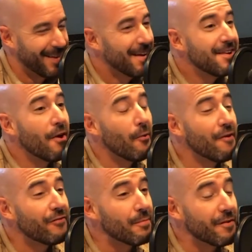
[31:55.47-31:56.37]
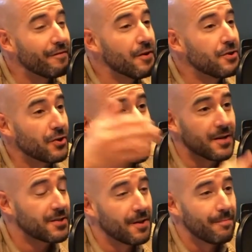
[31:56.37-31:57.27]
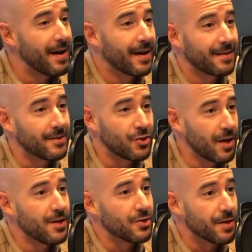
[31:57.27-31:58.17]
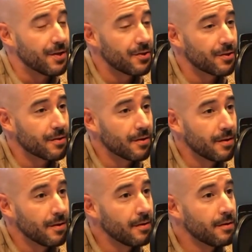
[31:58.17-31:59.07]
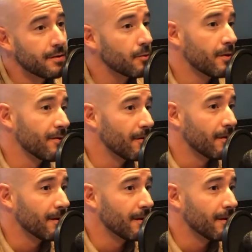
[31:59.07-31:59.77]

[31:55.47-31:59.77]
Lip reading: No one from the future has come back to change this. So we're either all going to